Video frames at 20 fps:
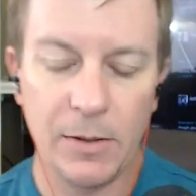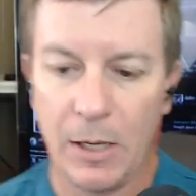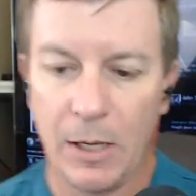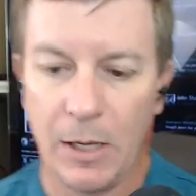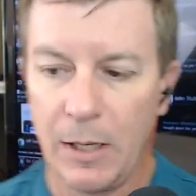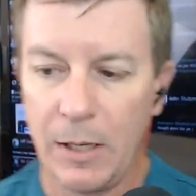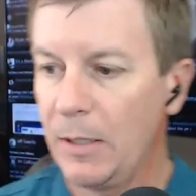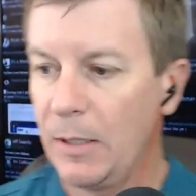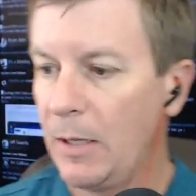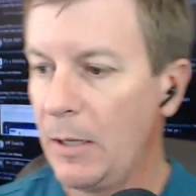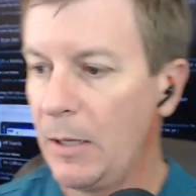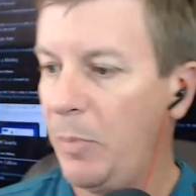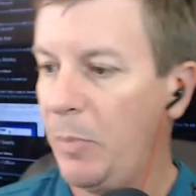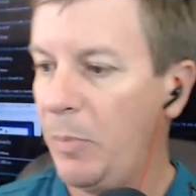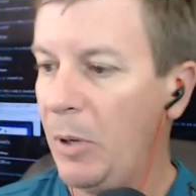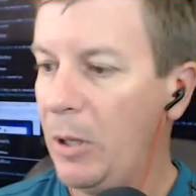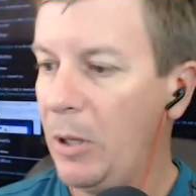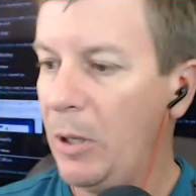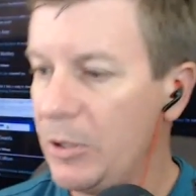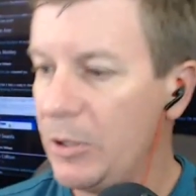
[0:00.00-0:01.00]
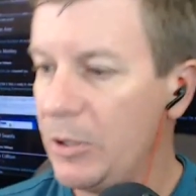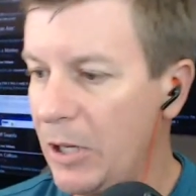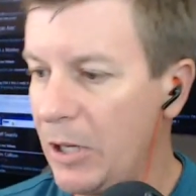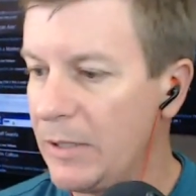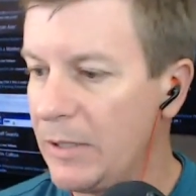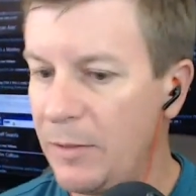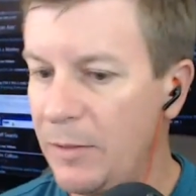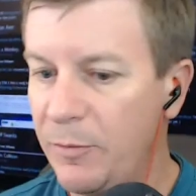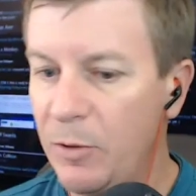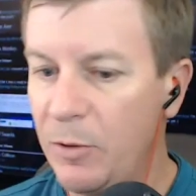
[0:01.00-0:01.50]
I
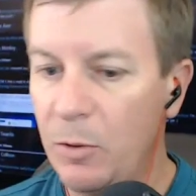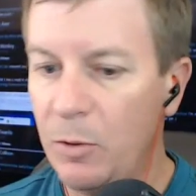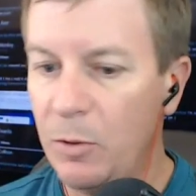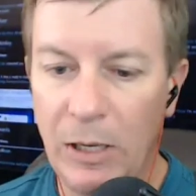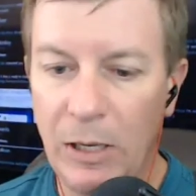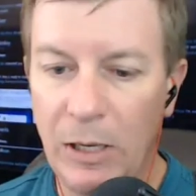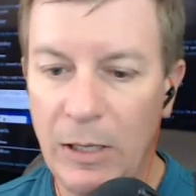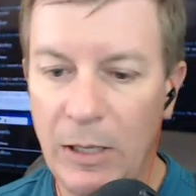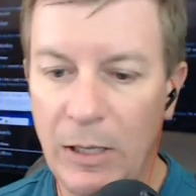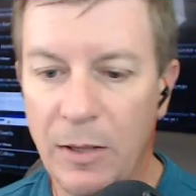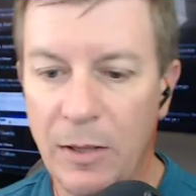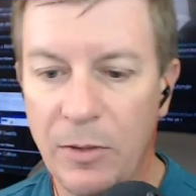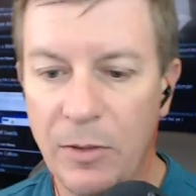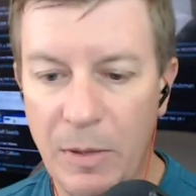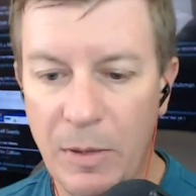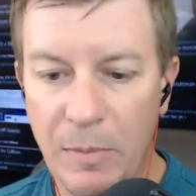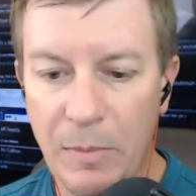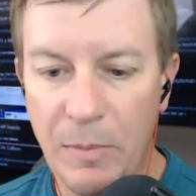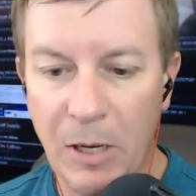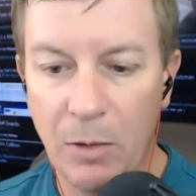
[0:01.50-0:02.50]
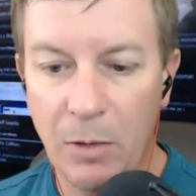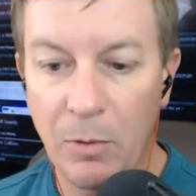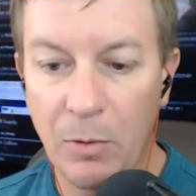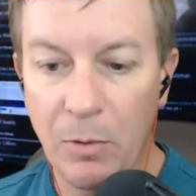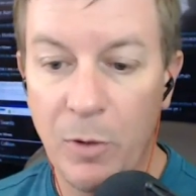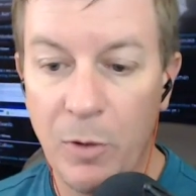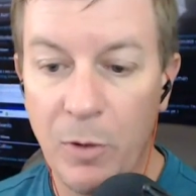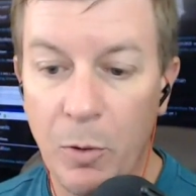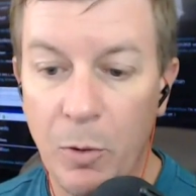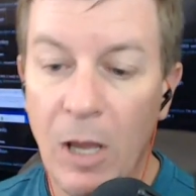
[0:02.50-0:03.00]
apologize if you need a 3-minute
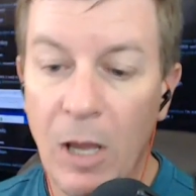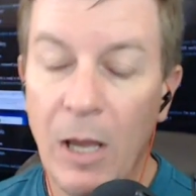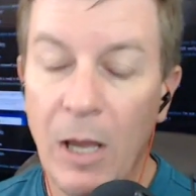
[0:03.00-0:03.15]
review.